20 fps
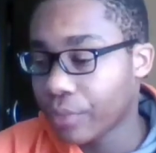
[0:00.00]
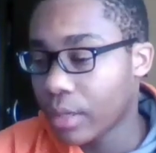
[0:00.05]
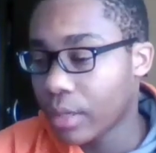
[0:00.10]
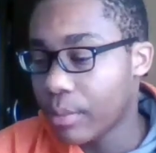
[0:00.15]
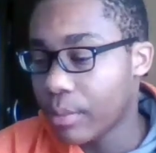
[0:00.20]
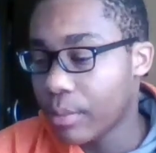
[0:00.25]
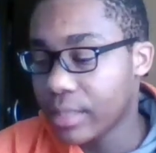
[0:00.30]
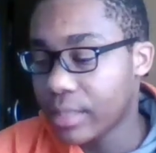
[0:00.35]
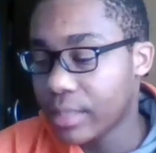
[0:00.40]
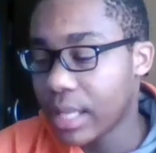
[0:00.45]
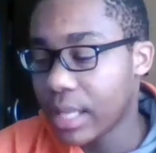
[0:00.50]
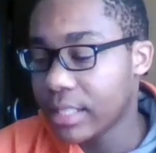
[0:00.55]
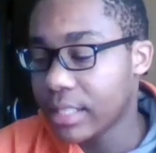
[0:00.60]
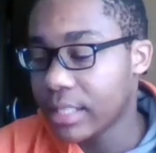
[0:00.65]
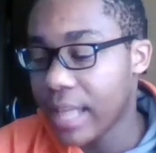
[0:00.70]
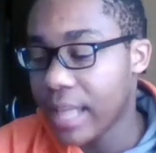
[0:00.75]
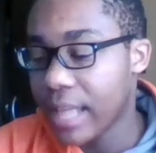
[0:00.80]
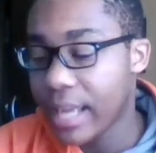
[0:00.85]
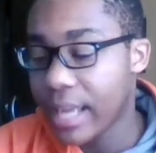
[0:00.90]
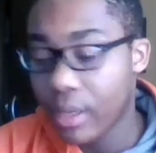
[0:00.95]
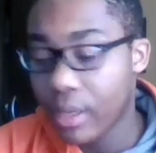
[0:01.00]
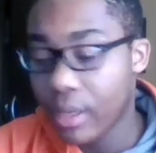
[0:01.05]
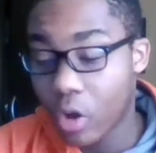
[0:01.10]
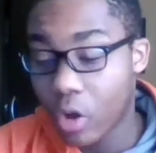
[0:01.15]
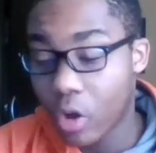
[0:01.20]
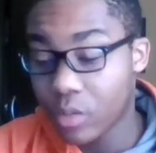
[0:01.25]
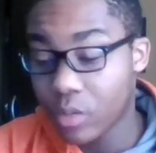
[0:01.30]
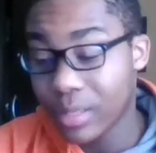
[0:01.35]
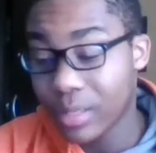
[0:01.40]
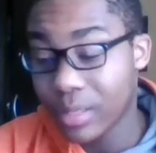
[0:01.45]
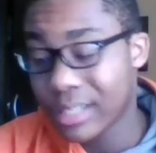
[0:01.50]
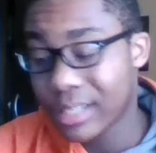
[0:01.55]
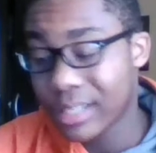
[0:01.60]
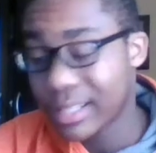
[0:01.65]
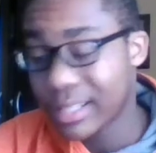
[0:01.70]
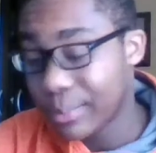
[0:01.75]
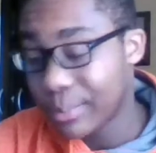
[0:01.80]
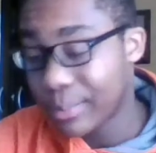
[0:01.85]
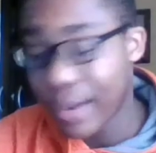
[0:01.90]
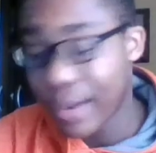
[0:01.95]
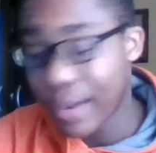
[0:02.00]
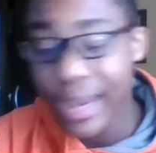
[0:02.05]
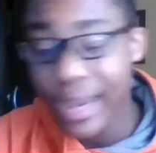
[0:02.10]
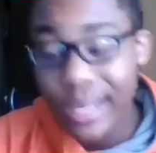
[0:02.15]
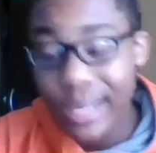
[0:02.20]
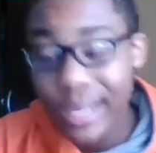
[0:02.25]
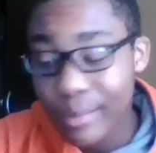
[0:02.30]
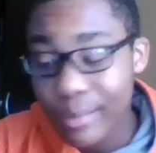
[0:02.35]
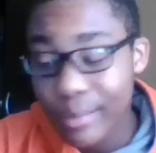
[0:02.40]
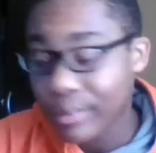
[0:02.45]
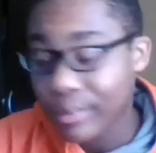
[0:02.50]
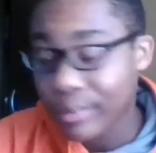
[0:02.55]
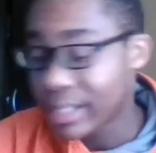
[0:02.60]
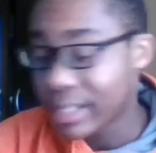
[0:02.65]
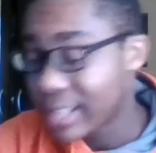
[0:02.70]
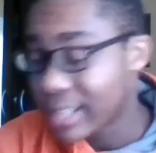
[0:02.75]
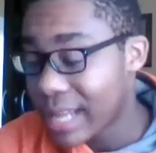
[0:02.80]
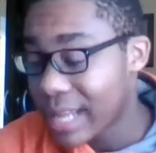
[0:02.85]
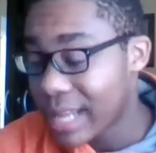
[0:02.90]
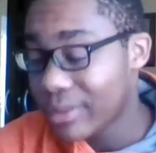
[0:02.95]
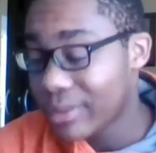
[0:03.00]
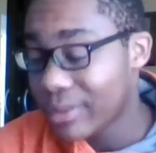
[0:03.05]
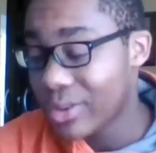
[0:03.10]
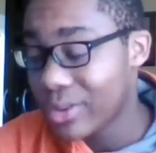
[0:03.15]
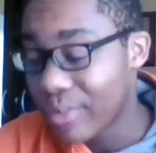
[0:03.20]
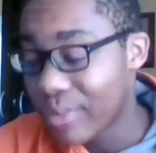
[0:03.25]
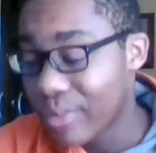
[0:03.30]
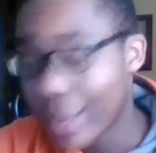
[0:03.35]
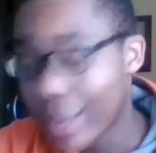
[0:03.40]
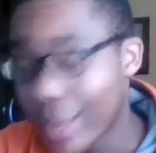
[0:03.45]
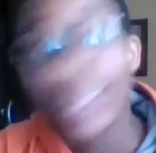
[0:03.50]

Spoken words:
Besides that, RGB it's bright, but it's not too bright.